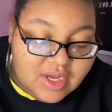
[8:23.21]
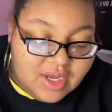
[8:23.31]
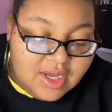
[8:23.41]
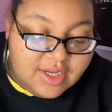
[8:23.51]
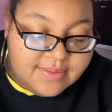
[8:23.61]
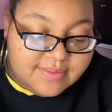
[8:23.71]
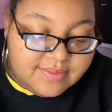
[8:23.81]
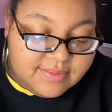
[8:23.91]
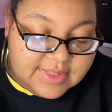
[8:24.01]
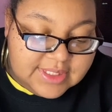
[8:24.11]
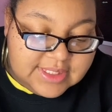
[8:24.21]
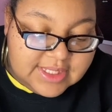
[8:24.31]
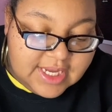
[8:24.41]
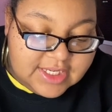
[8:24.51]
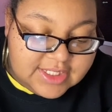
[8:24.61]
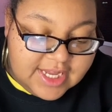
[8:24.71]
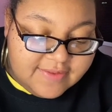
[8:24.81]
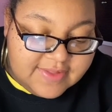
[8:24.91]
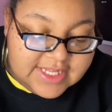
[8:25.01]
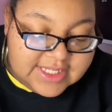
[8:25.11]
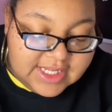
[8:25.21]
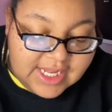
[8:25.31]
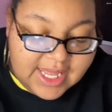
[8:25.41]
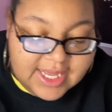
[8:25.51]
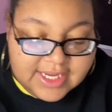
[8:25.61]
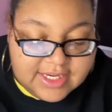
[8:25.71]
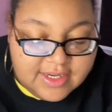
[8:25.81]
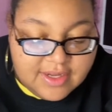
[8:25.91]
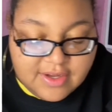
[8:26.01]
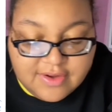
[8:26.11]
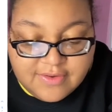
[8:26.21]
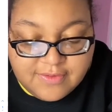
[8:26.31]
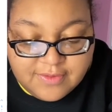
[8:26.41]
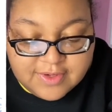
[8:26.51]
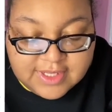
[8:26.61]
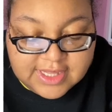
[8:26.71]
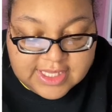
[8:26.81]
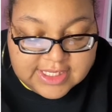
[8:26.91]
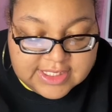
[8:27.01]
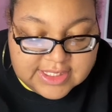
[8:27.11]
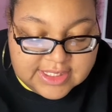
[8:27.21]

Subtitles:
But I just have this line for this,